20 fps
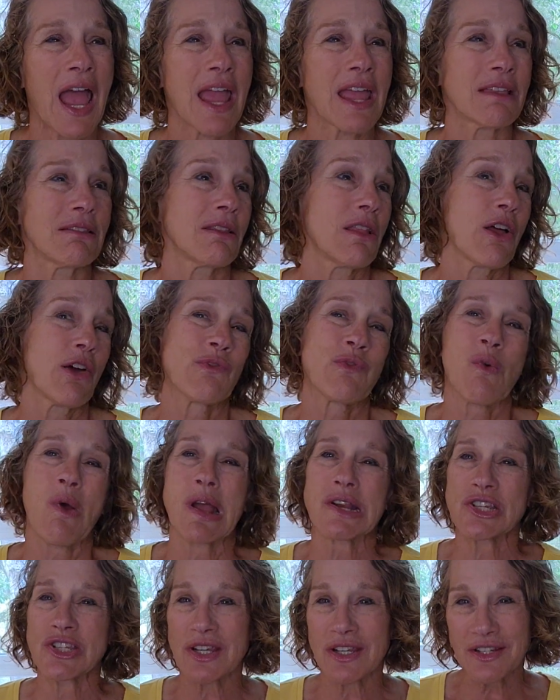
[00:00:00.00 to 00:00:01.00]
I love
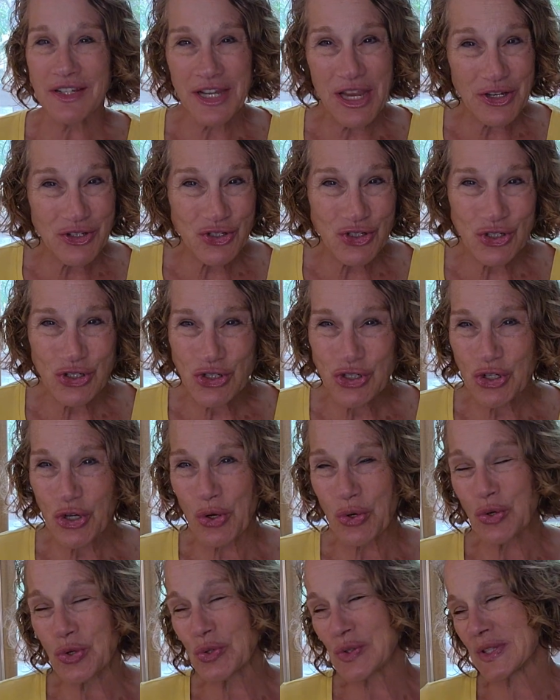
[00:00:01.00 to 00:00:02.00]
watching nature
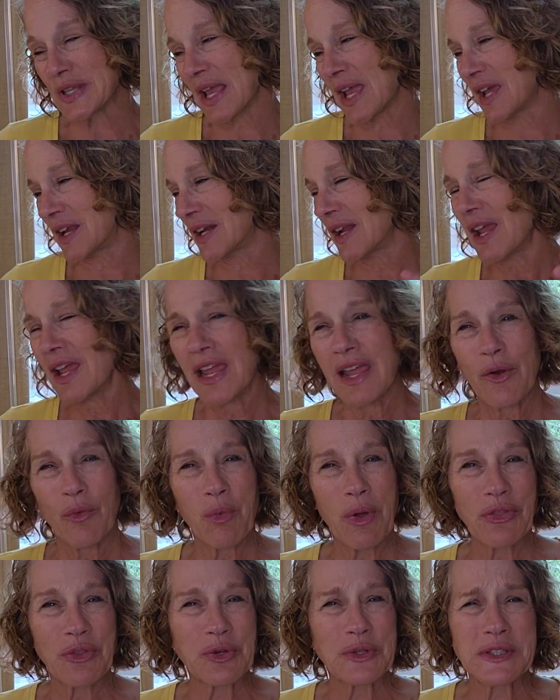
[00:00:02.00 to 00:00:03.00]
shows, and
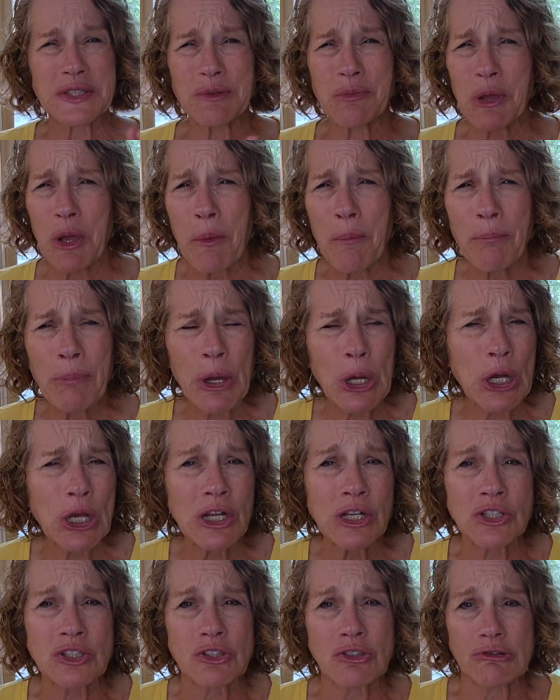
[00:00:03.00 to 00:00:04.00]
whether it's about
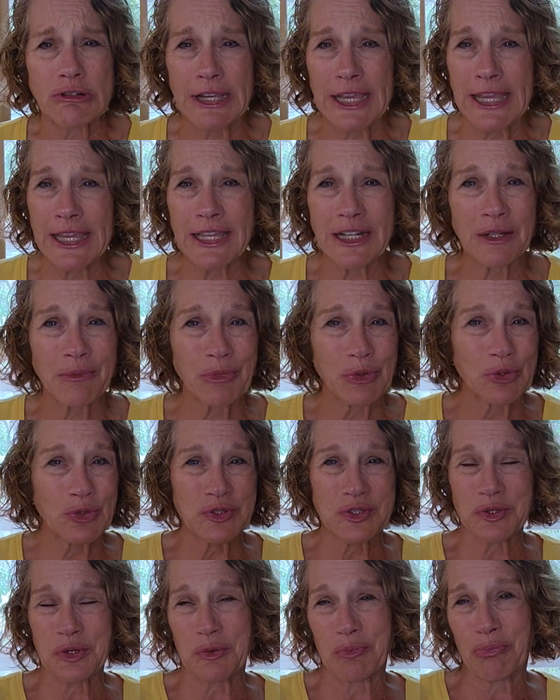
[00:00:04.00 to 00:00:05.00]
bugs or
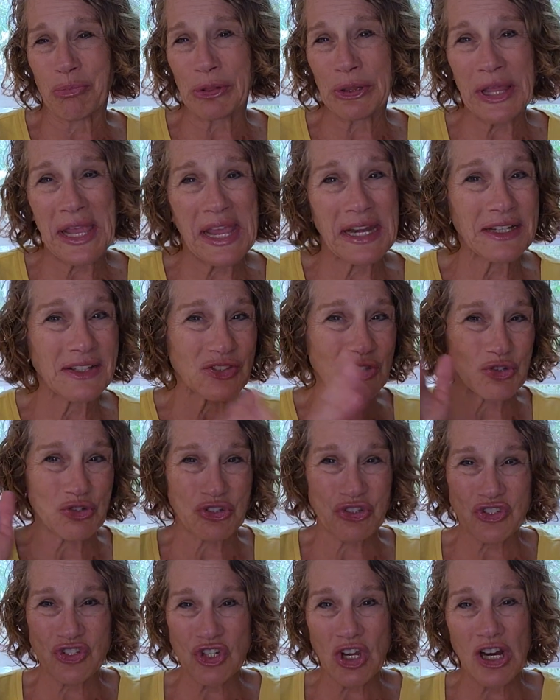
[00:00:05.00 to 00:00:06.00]
animals or planets
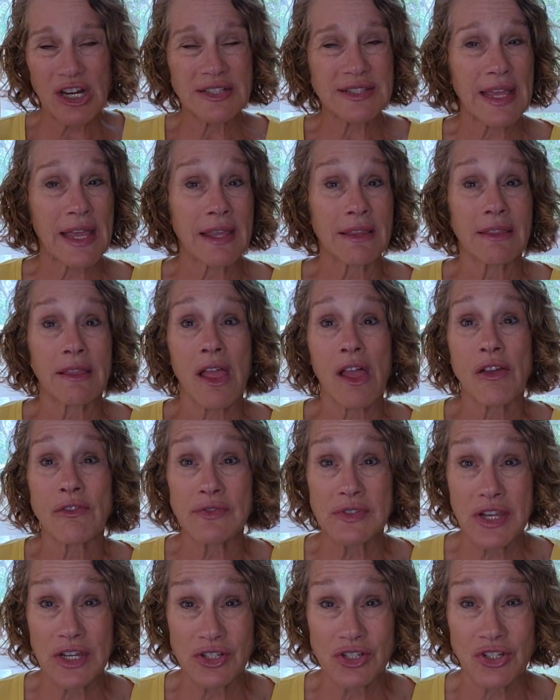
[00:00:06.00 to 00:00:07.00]
or stars, I
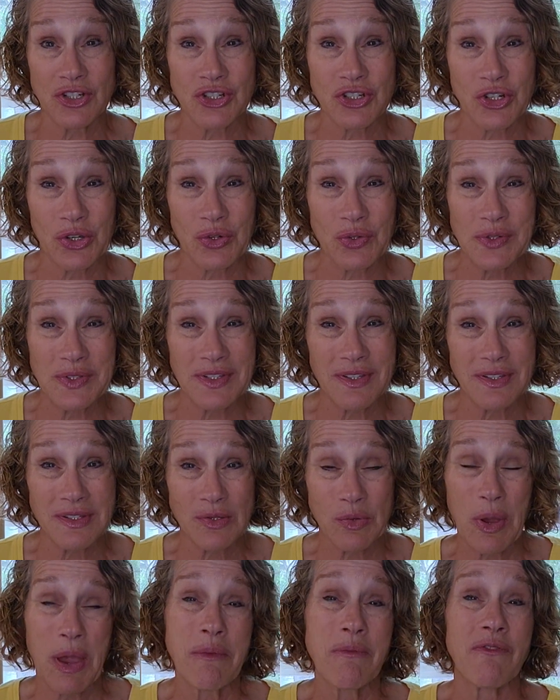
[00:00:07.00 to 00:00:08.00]
love nature shows.
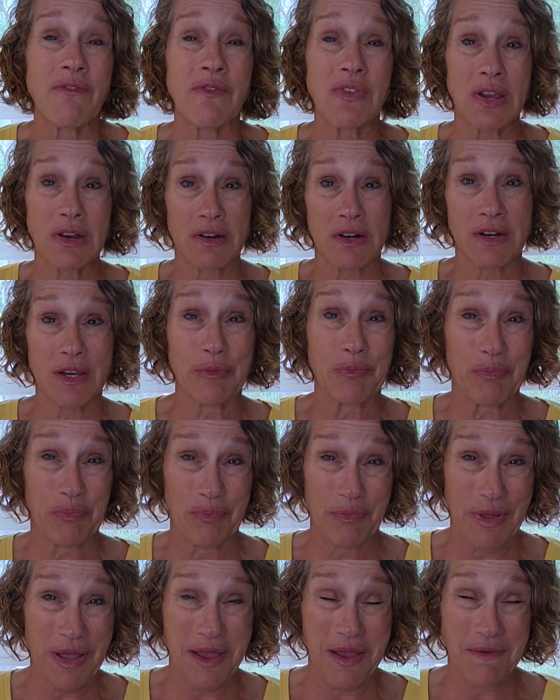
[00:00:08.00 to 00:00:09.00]
So I'm very
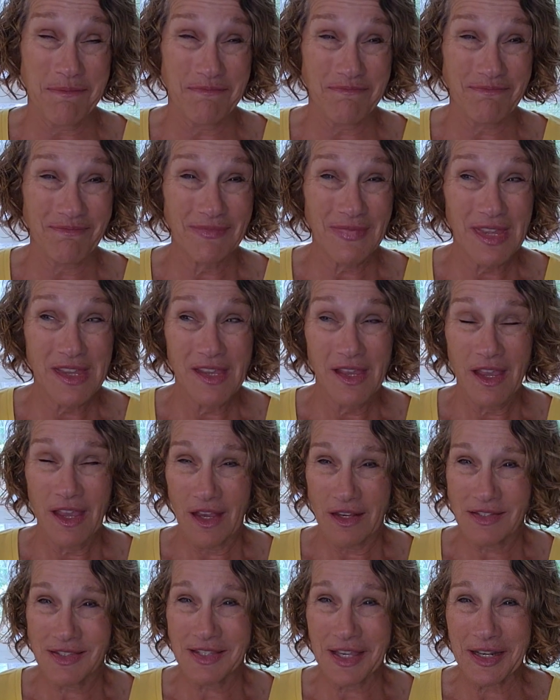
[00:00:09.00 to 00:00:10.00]

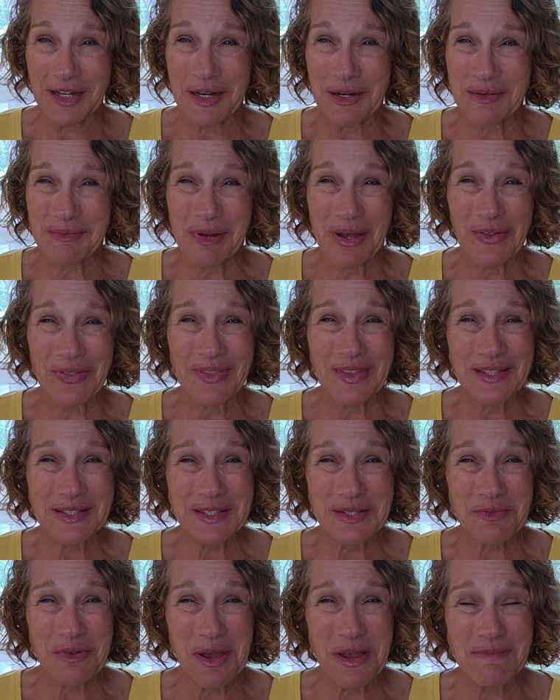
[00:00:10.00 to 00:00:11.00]
excited about
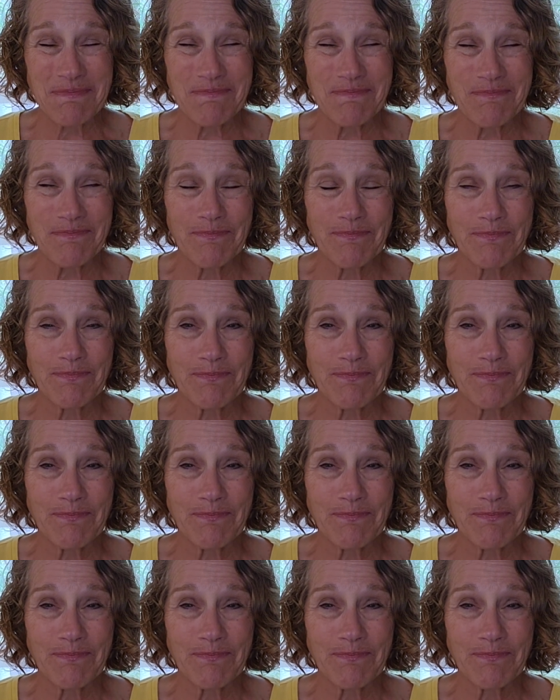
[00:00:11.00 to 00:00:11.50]
this one.